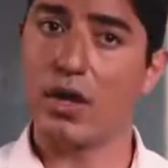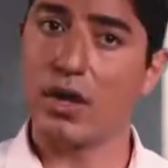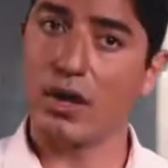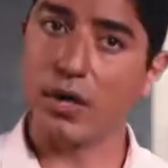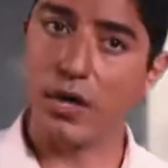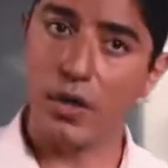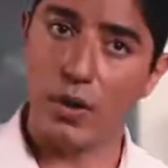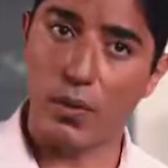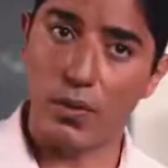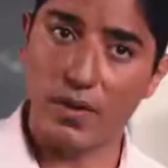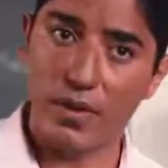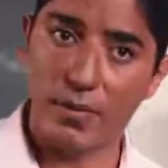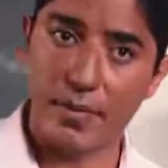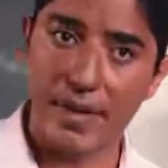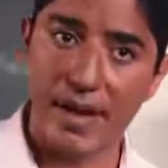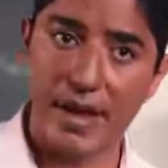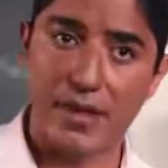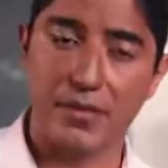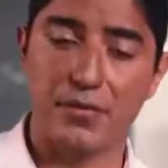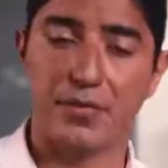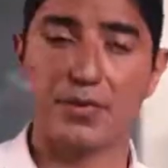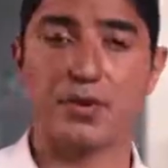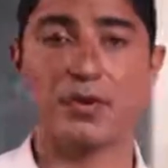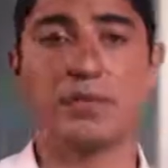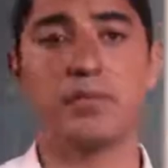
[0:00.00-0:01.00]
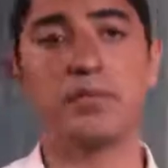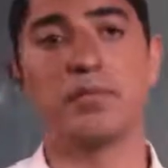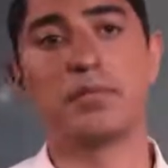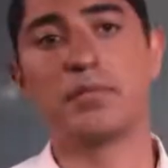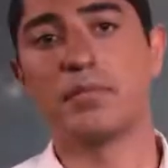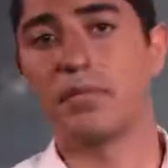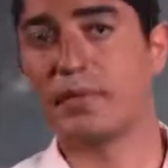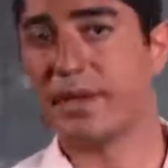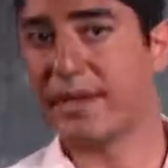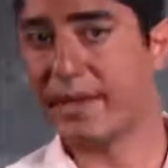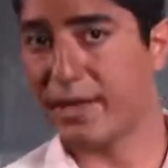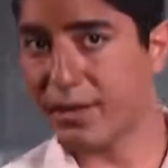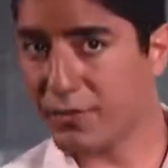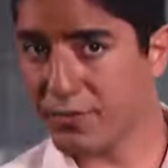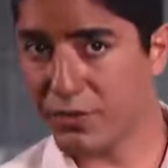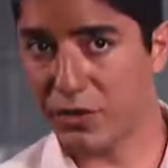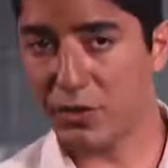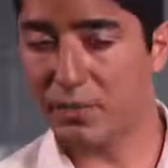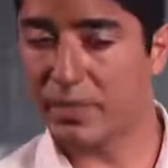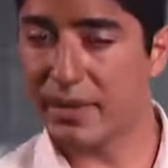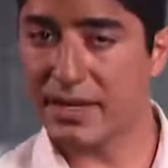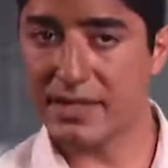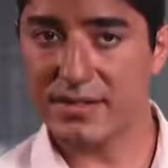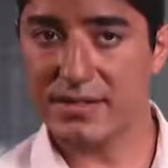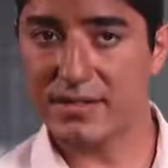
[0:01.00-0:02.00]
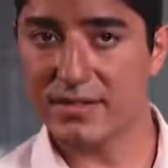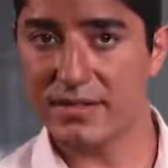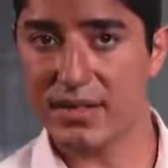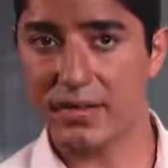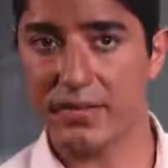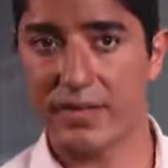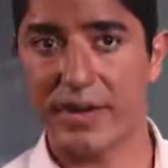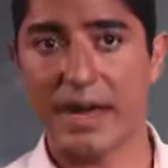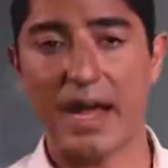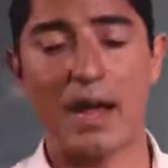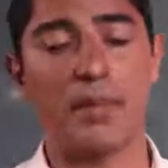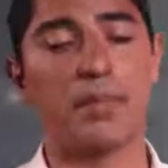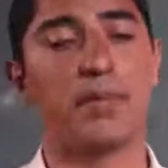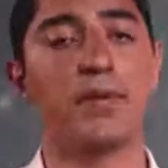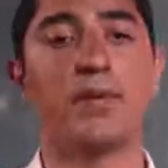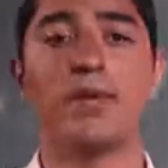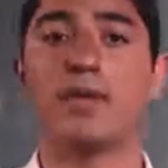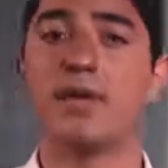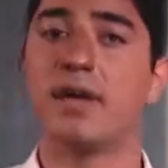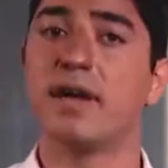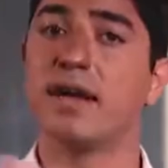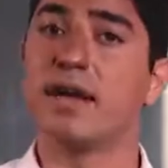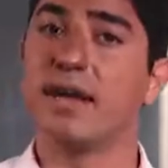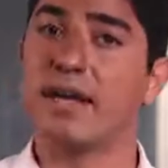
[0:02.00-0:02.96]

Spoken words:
go to the bathroom, eat a few pieces of an apple,